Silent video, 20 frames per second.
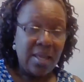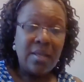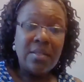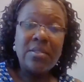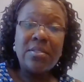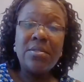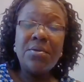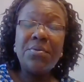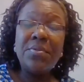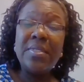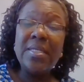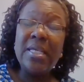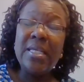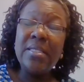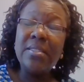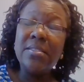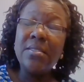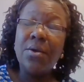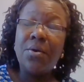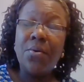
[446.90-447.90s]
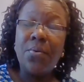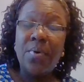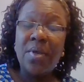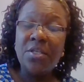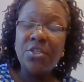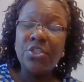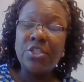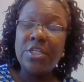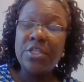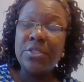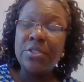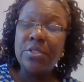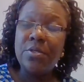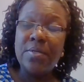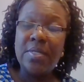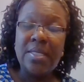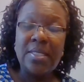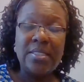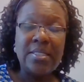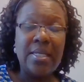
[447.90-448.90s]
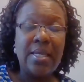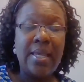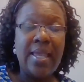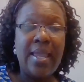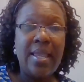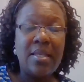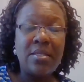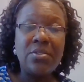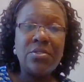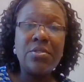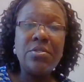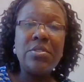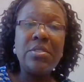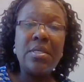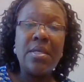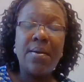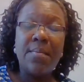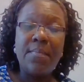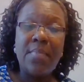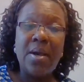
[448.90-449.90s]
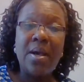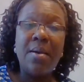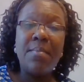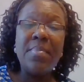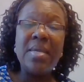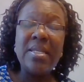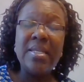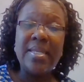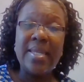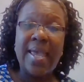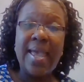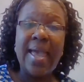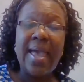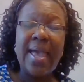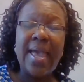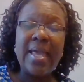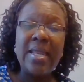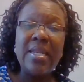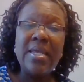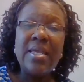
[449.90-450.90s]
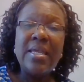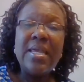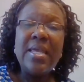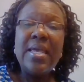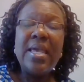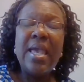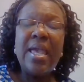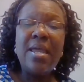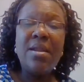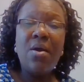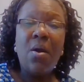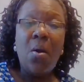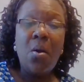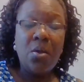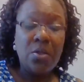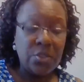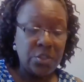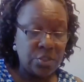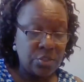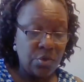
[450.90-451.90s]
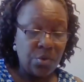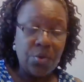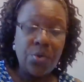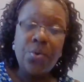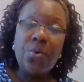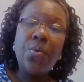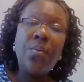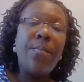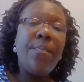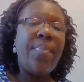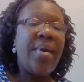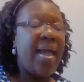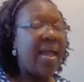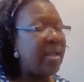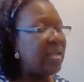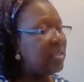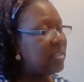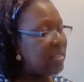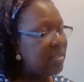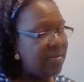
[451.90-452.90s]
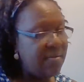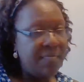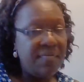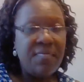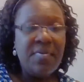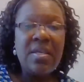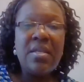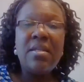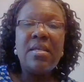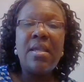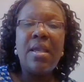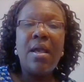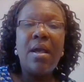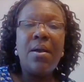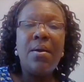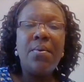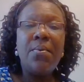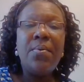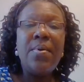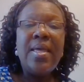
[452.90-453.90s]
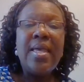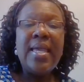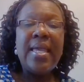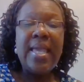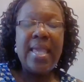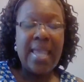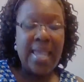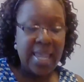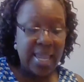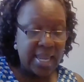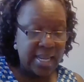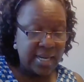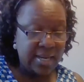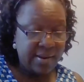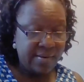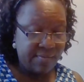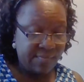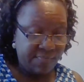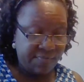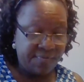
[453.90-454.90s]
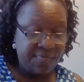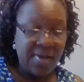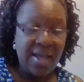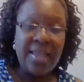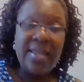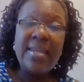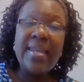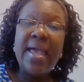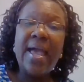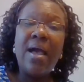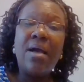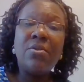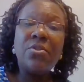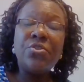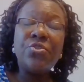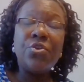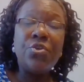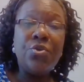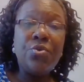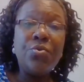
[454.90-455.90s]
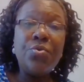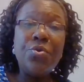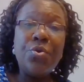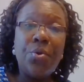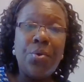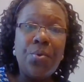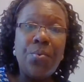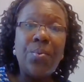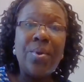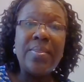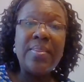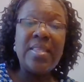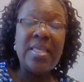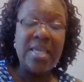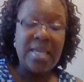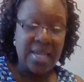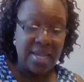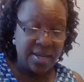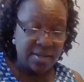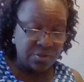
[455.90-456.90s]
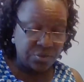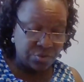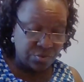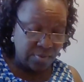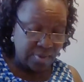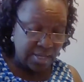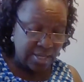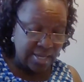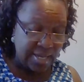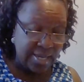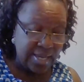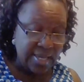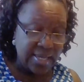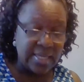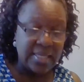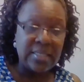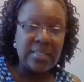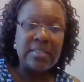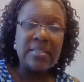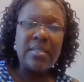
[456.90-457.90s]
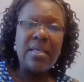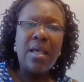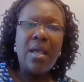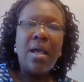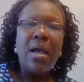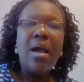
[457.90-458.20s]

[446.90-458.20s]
So these are questions you need to answer to your mom and dad, and also go back to the video and find out so you know what the answer is.